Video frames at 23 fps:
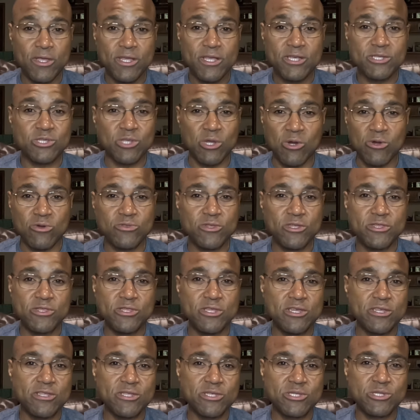is the only
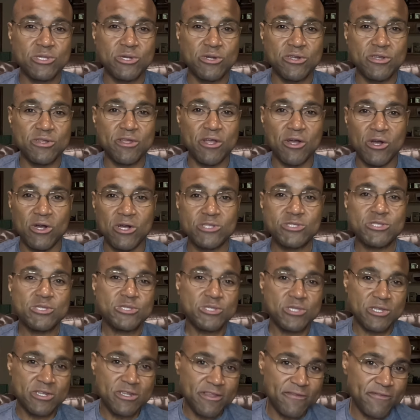thing that's going to cause a
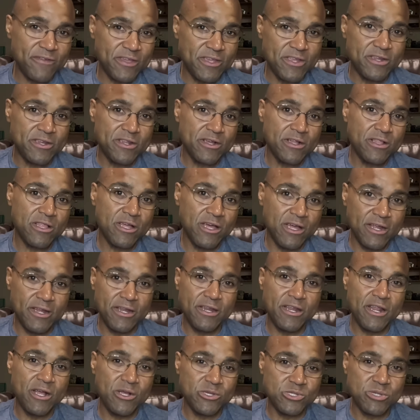significant decline
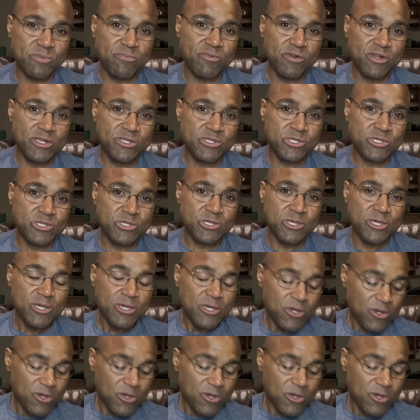in housing prices.